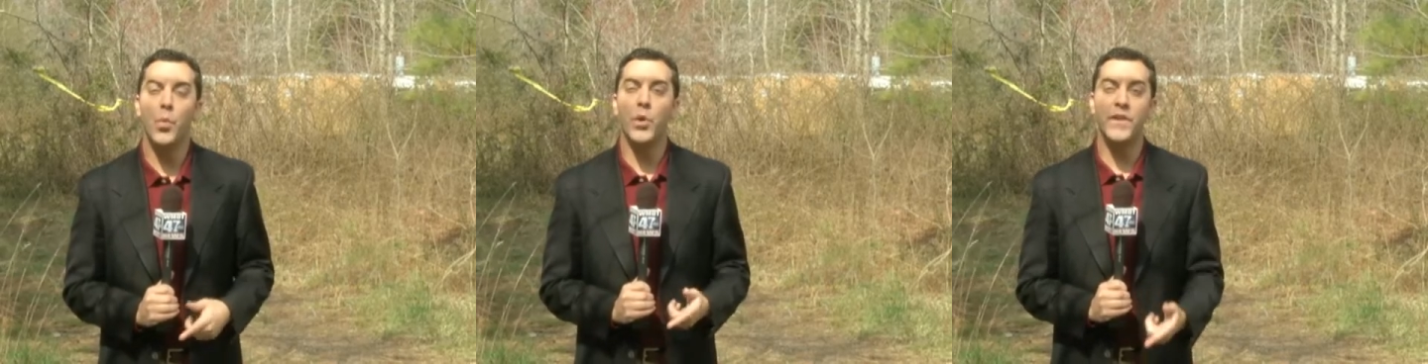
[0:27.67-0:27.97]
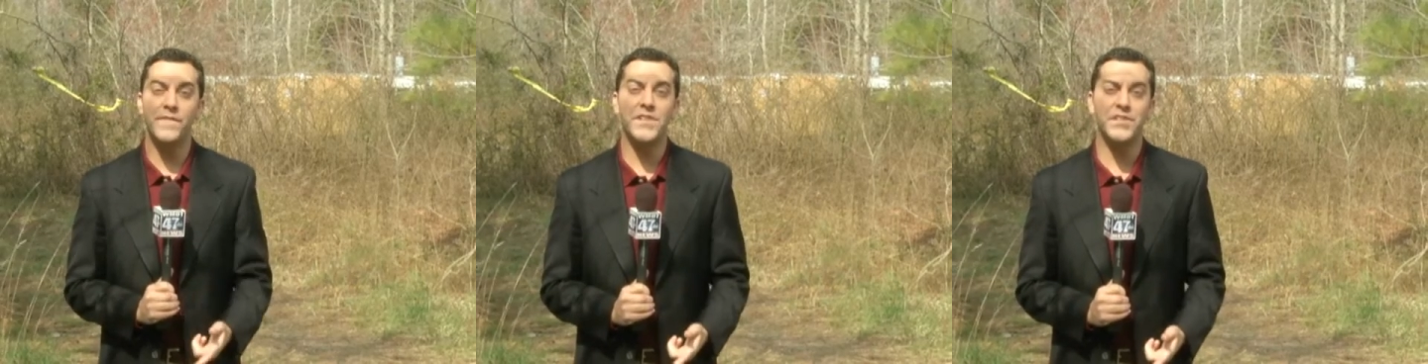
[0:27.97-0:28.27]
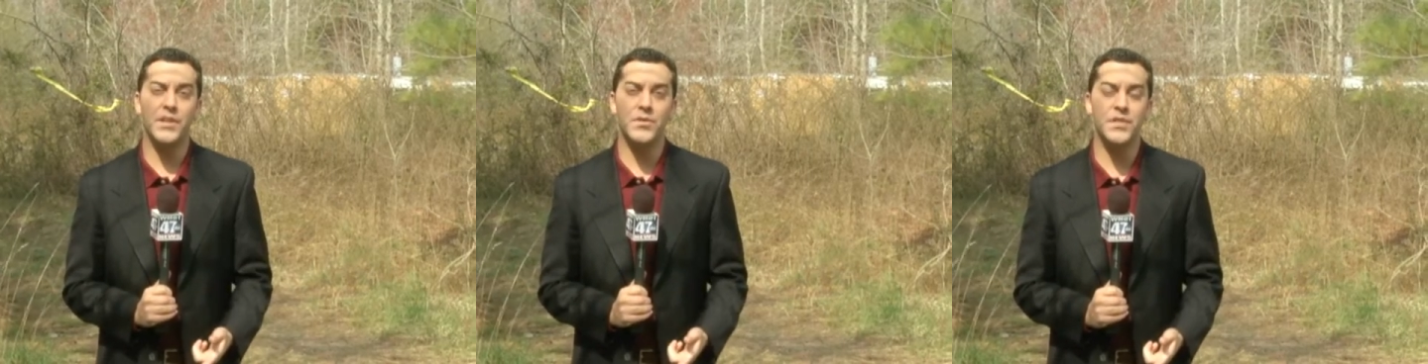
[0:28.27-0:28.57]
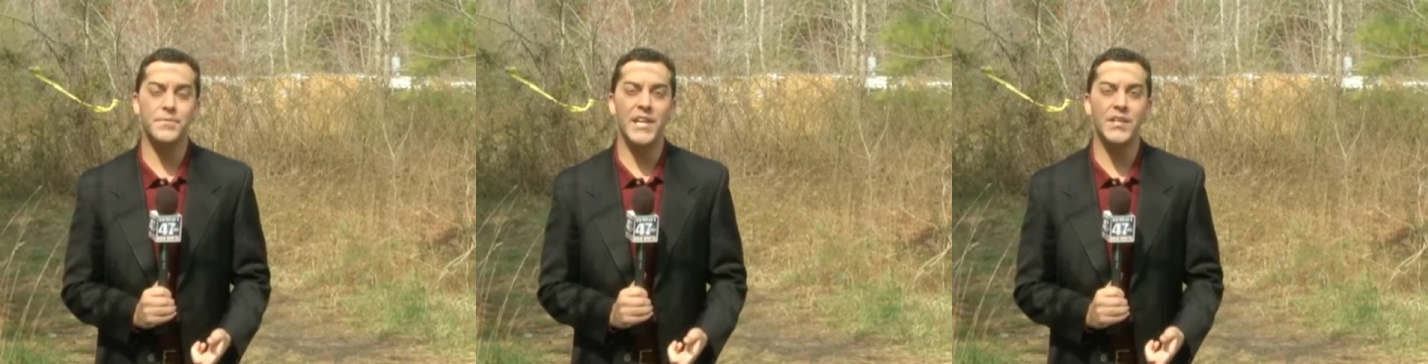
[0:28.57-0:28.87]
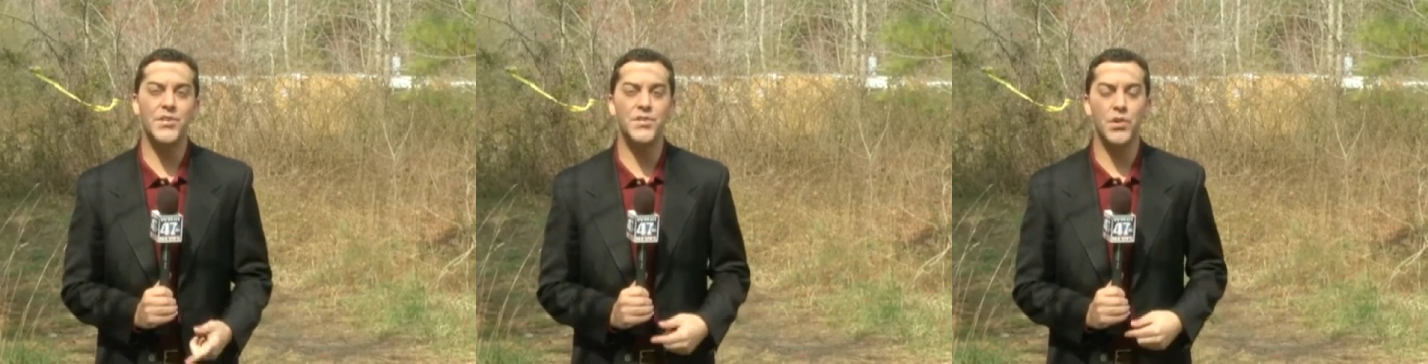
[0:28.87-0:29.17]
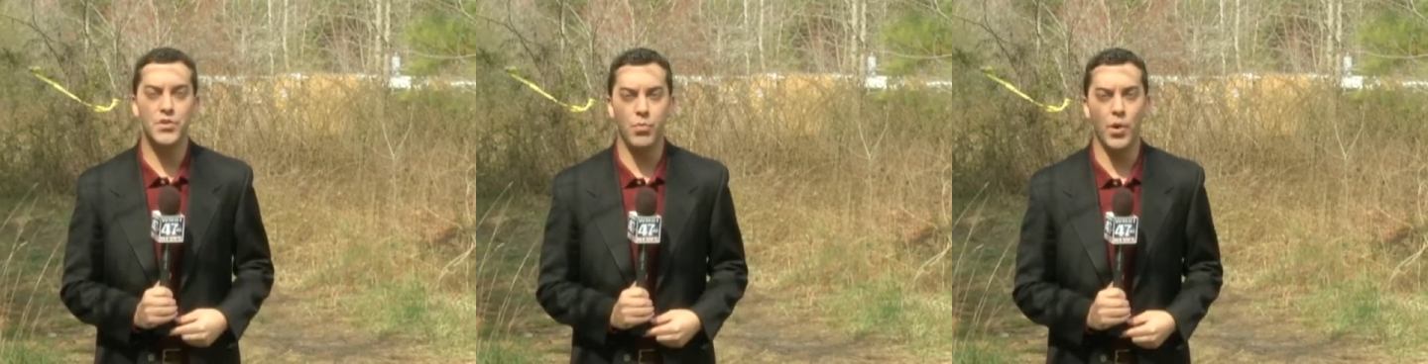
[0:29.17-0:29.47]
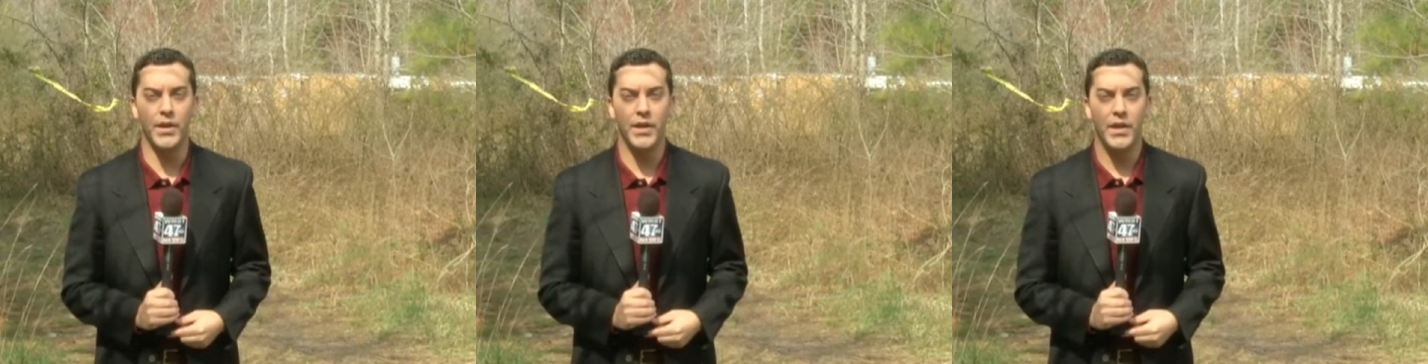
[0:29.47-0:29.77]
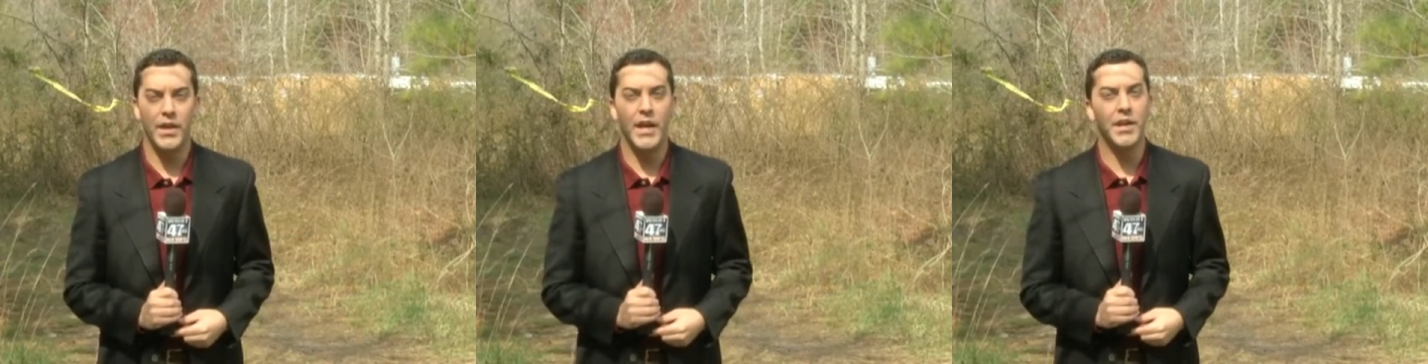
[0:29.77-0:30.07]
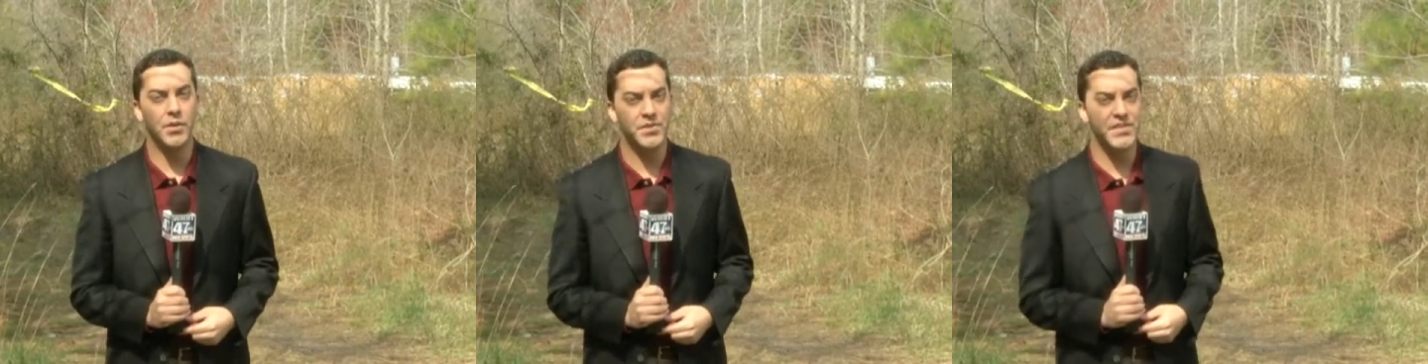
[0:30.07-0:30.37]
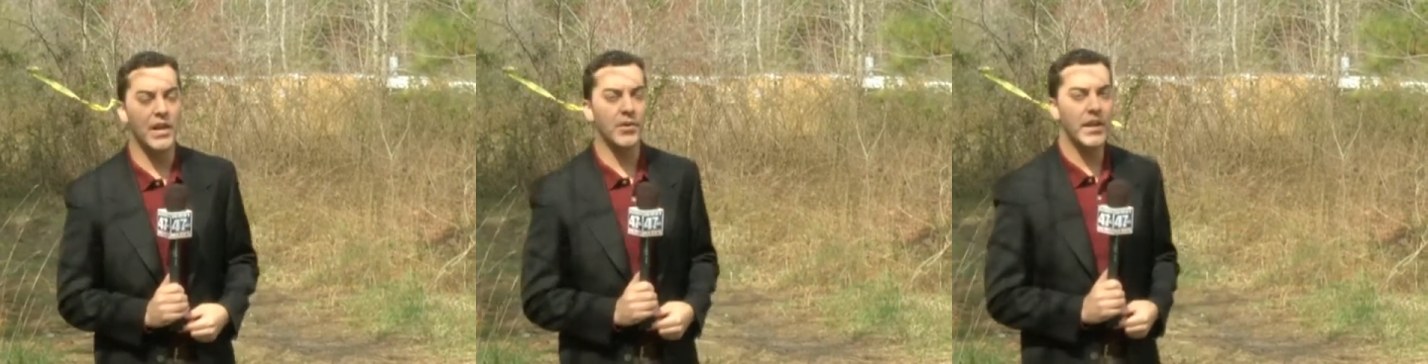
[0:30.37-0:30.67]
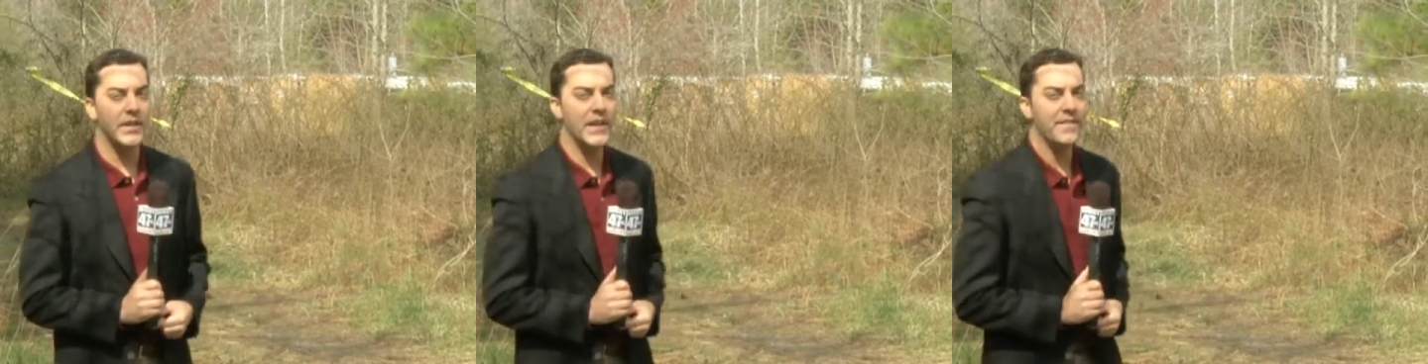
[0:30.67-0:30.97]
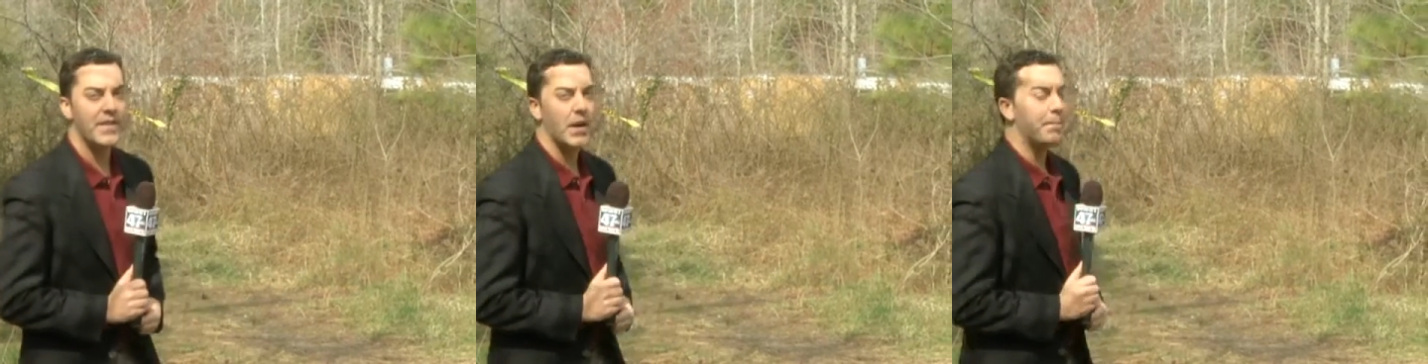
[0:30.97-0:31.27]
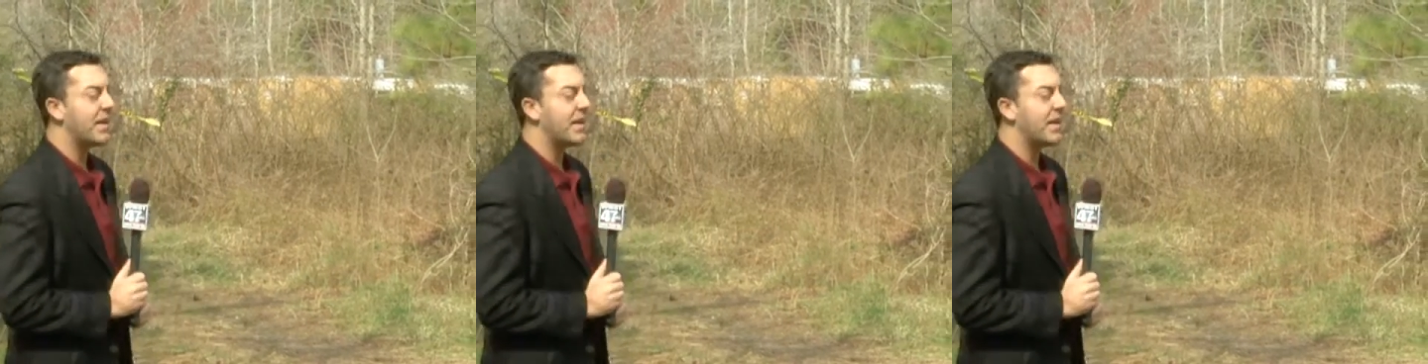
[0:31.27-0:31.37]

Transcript: where investigators obtained a search warrant. And on Saturday, they found